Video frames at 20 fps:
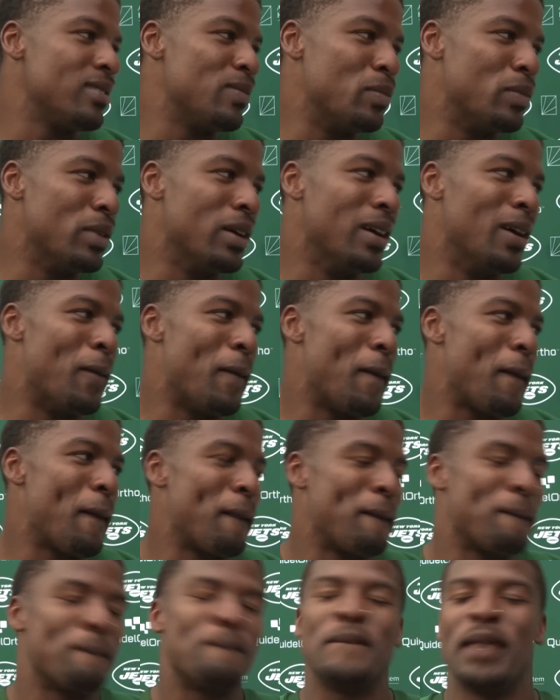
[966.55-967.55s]

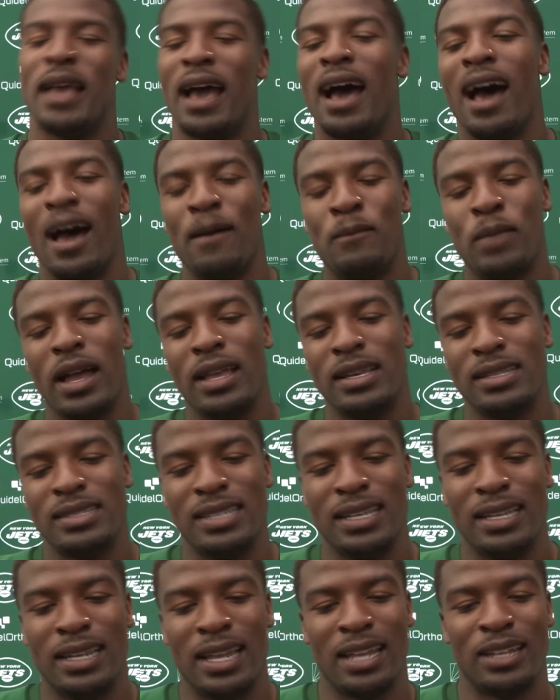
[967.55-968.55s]
But yeah, I probably
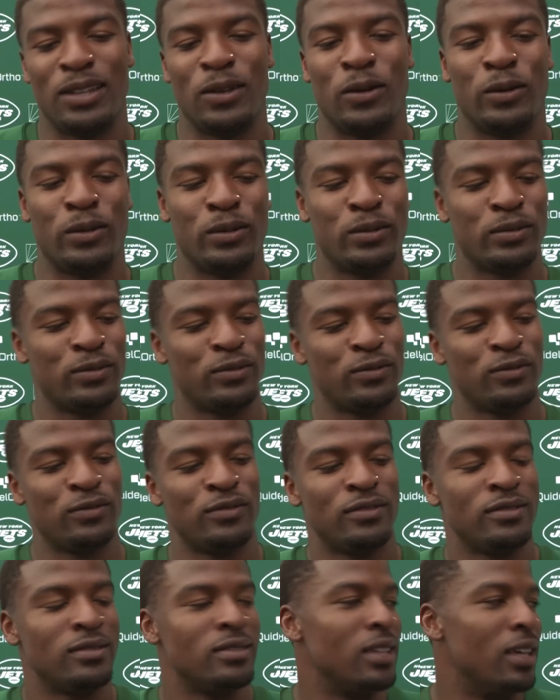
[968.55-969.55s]
seen that though.
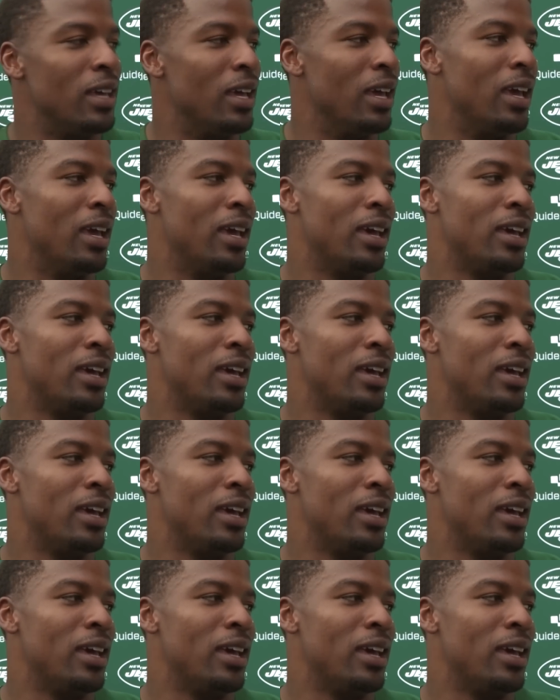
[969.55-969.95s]
Yeah.